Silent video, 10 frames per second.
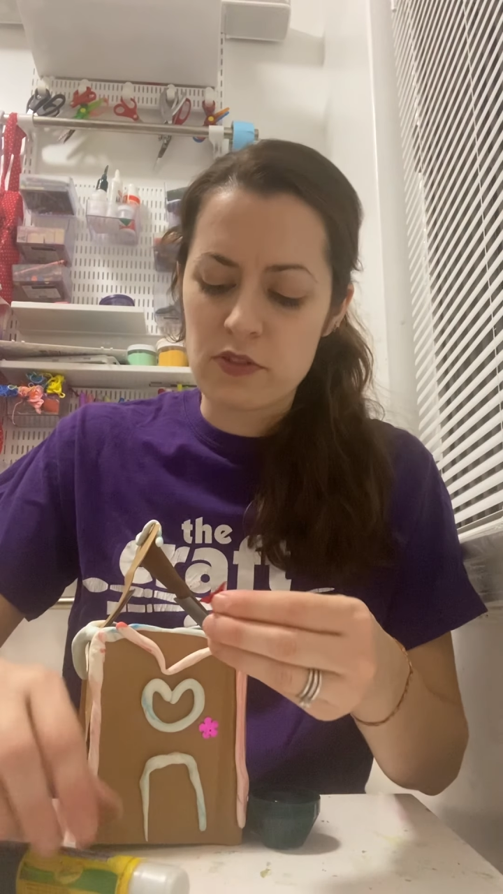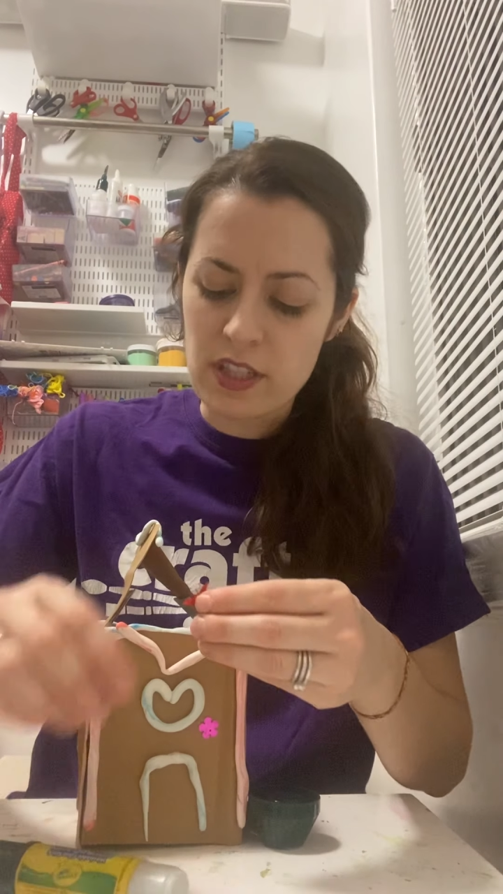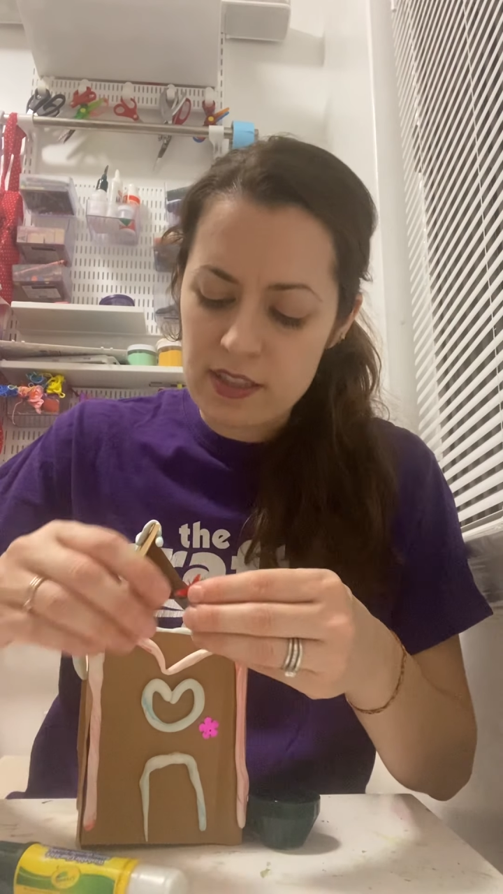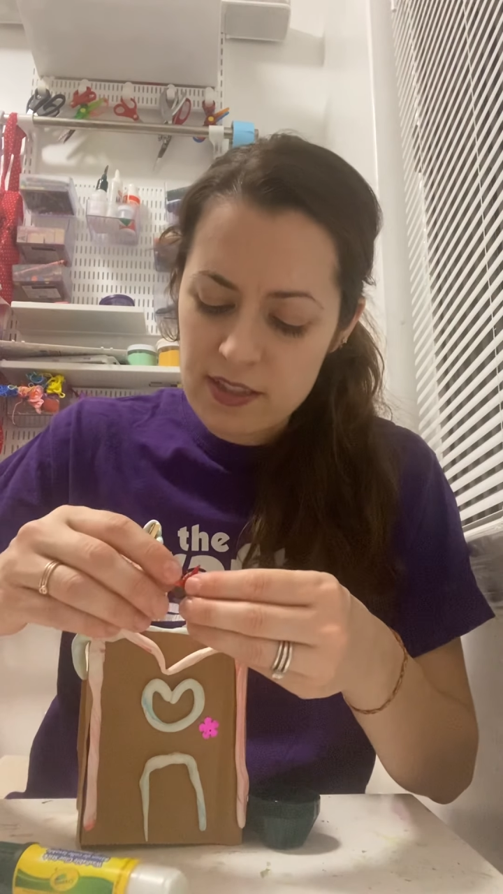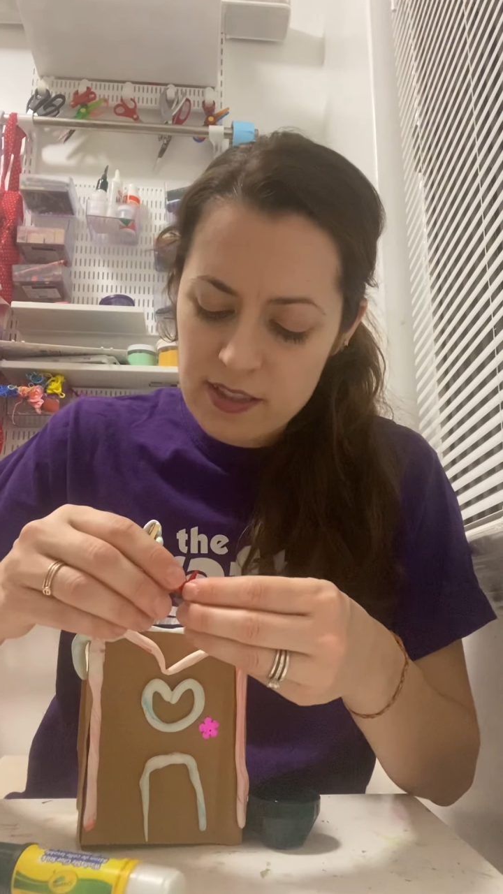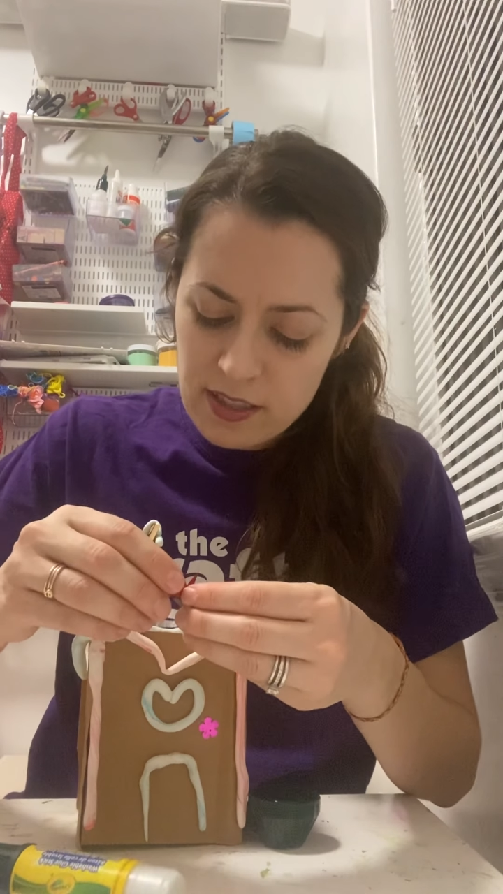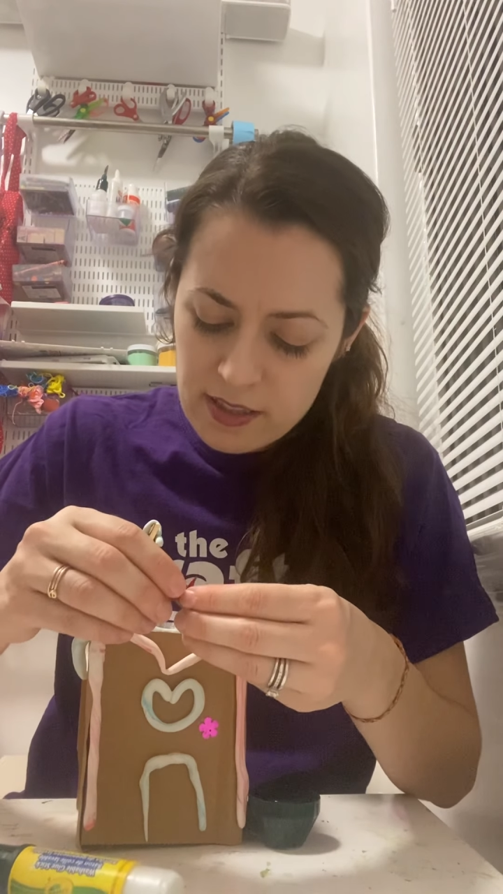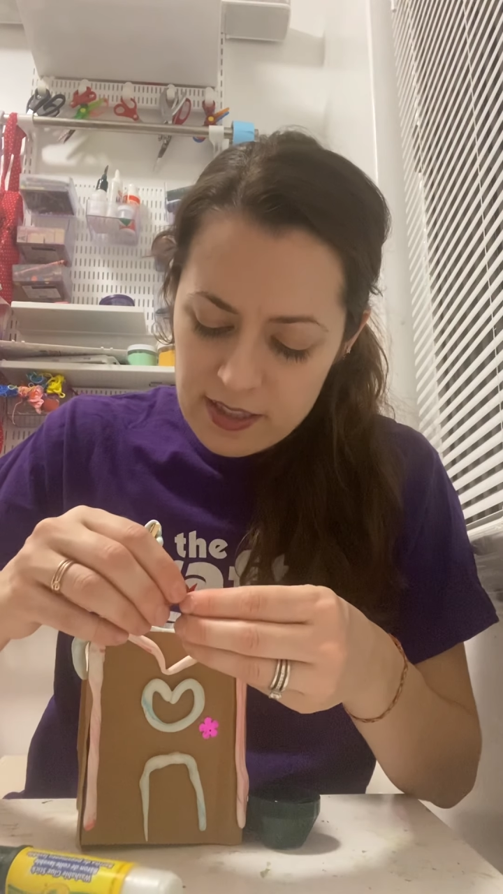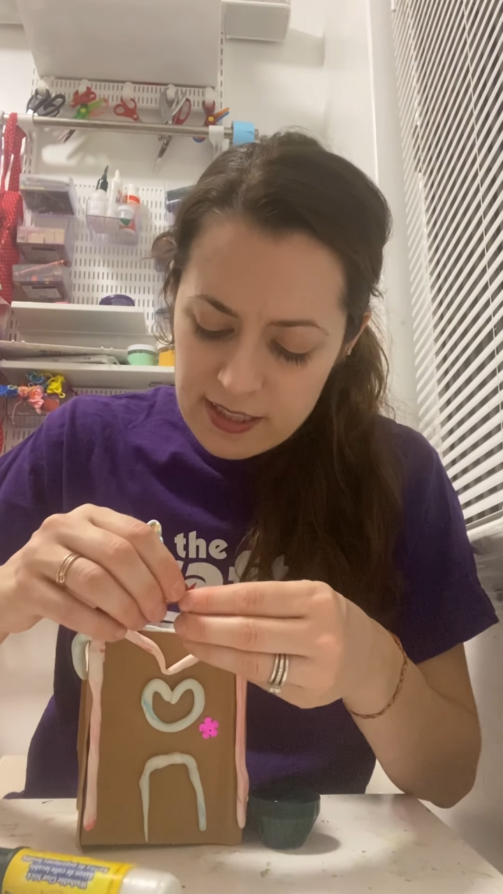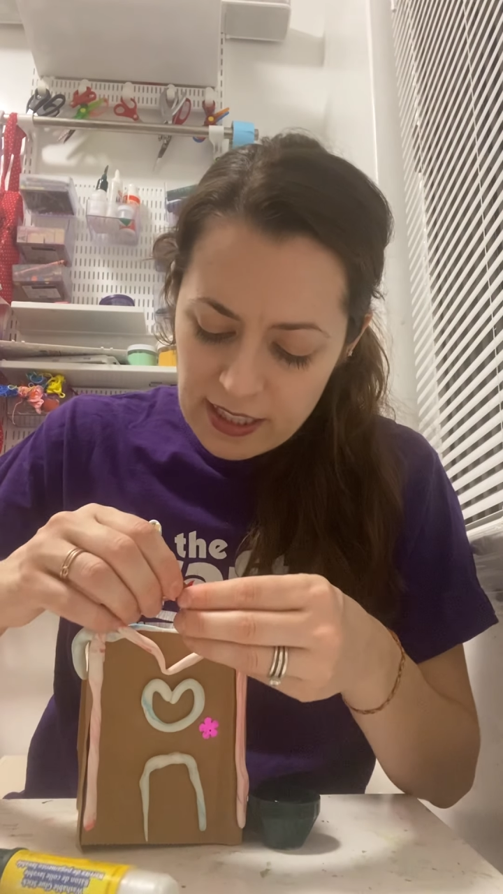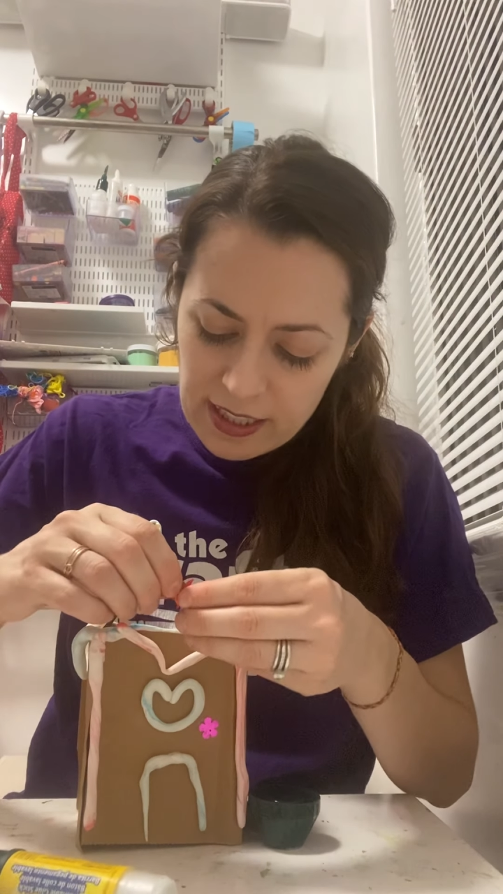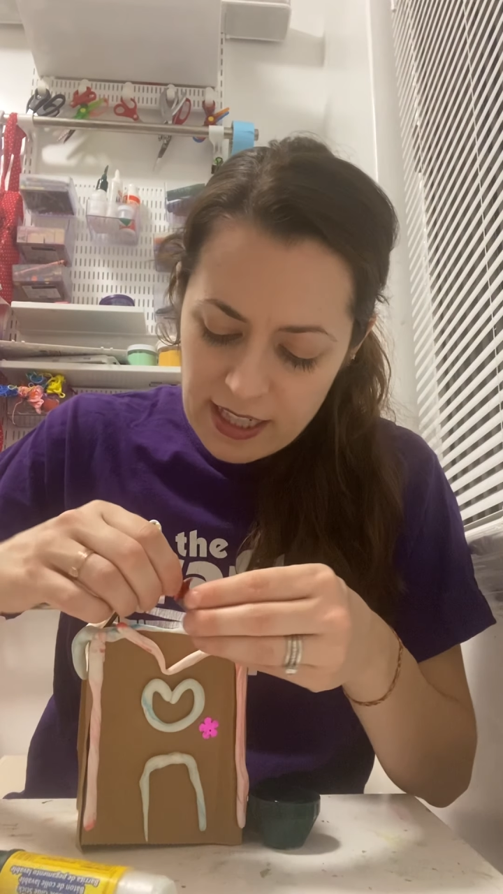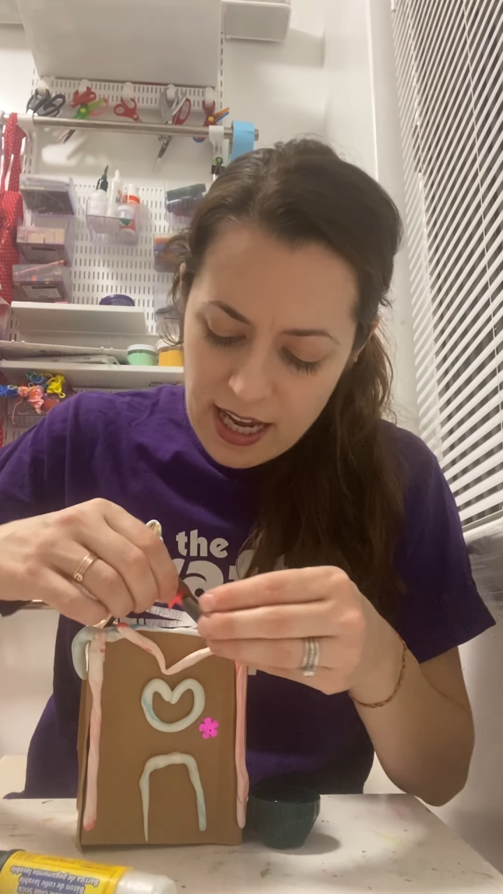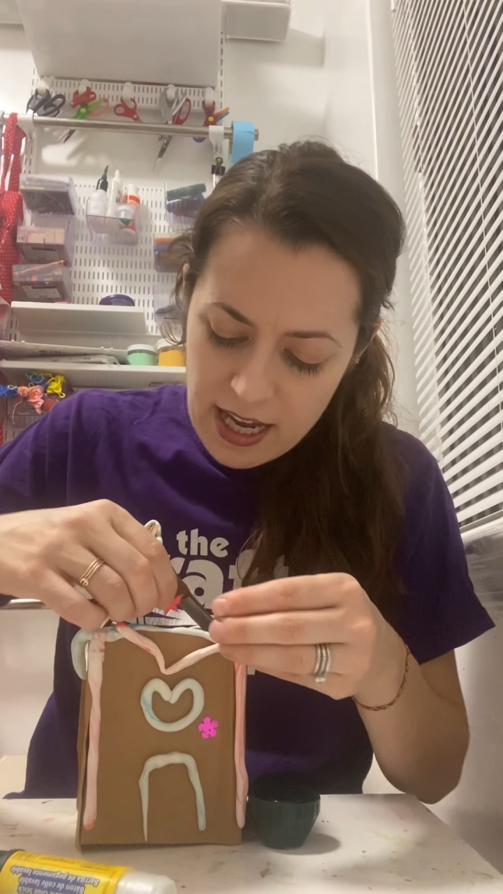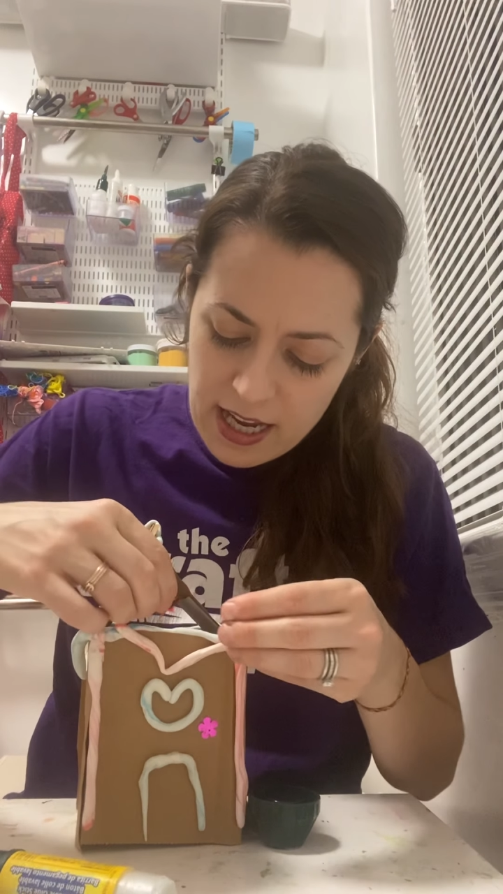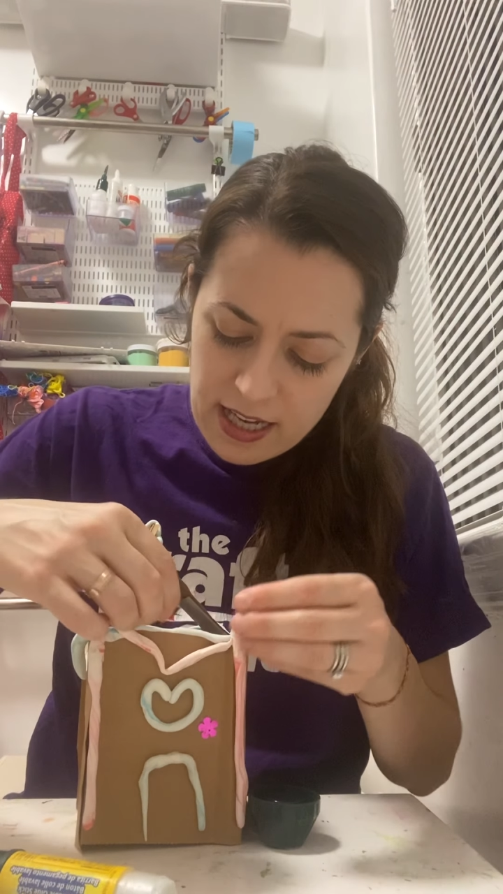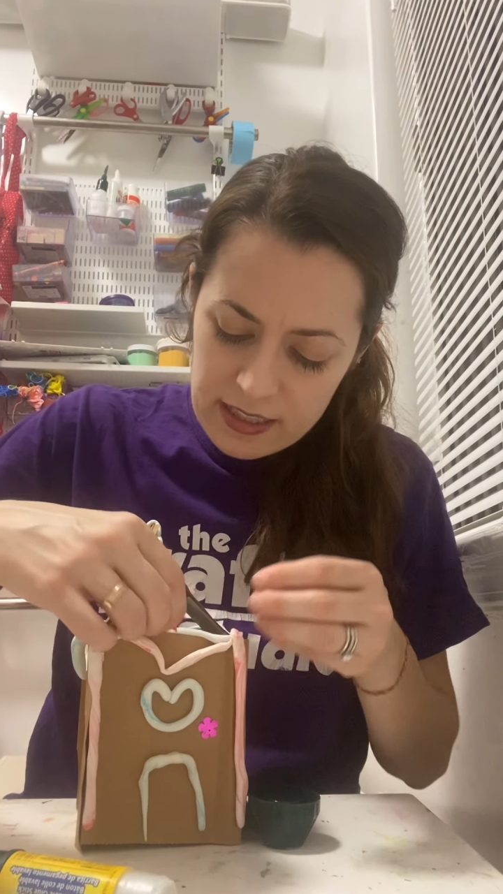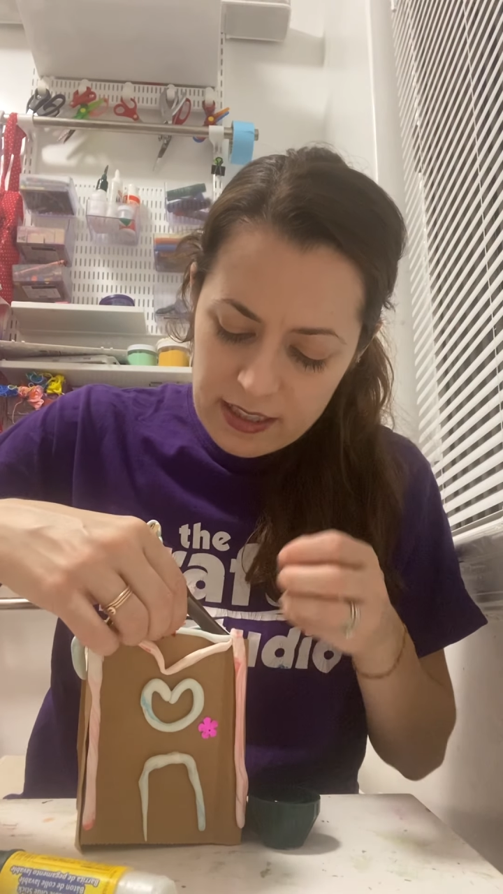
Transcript: just stick it on.